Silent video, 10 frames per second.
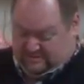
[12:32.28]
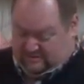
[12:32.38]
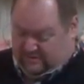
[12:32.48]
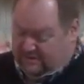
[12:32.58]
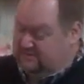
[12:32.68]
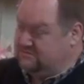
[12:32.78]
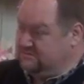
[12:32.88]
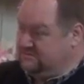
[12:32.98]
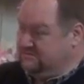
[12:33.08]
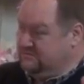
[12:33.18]
Well,
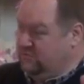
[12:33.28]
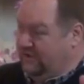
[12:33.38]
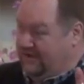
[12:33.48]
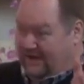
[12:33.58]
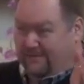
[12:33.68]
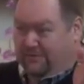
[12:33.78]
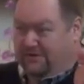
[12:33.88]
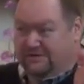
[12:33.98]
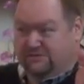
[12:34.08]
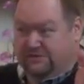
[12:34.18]
what
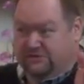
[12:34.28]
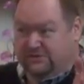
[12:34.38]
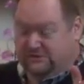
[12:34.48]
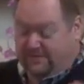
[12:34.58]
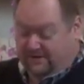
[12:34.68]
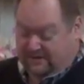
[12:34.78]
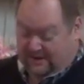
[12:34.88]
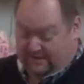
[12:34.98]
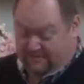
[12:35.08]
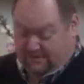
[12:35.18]
happened is what you expect to
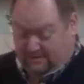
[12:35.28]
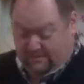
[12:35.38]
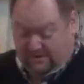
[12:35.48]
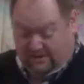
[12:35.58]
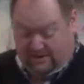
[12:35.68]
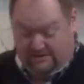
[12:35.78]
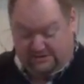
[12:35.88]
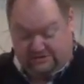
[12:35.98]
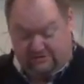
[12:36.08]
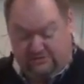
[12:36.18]
happen. They began
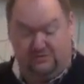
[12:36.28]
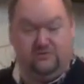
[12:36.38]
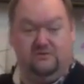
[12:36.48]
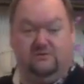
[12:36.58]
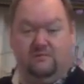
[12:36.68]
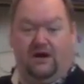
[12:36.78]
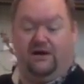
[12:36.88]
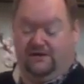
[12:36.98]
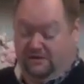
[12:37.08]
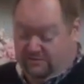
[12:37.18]
to
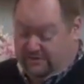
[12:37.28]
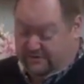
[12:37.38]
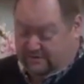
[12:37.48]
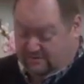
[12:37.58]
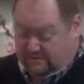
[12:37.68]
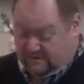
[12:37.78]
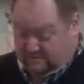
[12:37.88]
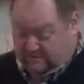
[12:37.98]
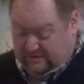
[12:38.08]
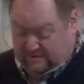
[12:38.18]
mock and ridicule
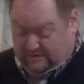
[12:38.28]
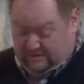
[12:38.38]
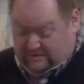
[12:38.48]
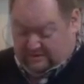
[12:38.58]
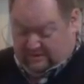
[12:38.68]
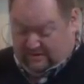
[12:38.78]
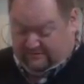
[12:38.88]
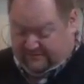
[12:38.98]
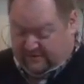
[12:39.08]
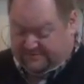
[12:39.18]
him.
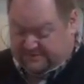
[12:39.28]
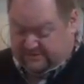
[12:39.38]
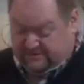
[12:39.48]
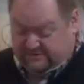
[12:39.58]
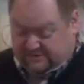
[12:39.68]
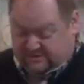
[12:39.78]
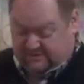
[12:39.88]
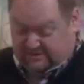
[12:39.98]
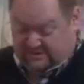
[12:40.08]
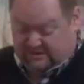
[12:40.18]
And Philip stood there and
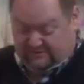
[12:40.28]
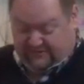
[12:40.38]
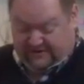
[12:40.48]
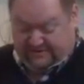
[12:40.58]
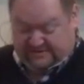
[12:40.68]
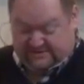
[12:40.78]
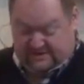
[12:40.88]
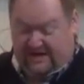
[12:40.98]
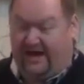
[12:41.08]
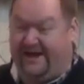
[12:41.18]
took it. And then he finally
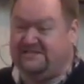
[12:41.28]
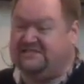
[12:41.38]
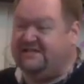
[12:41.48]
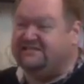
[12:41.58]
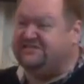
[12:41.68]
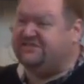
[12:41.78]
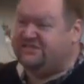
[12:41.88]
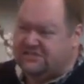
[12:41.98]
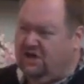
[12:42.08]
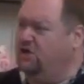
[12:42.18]
said, I did
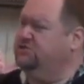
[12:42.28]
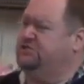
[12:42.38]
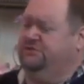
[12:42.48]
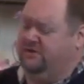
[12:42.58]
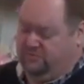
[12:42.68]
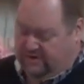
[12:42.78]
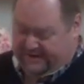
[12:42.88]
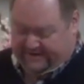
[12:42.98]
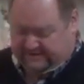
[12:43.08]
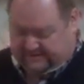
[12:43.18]
so do it
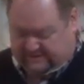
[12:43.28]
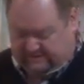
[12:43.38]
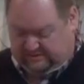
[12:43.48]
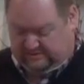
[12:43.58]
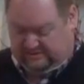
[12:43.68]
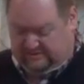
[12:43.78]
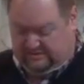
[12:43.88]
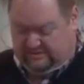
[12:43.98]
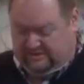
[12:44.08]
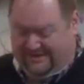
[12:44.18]
right.
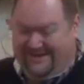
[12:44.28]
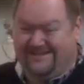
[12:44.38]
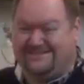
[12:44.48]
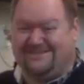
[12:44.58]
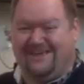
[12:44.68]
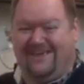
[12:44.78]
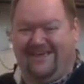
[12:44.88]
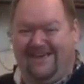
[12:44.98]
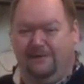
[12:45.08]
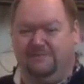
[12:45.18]
It's
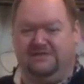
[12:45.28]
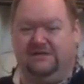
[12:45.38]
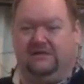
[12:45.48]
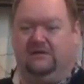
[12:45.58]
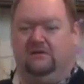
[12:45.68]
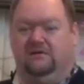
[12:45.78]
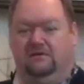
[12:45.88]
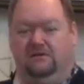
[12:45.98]
empty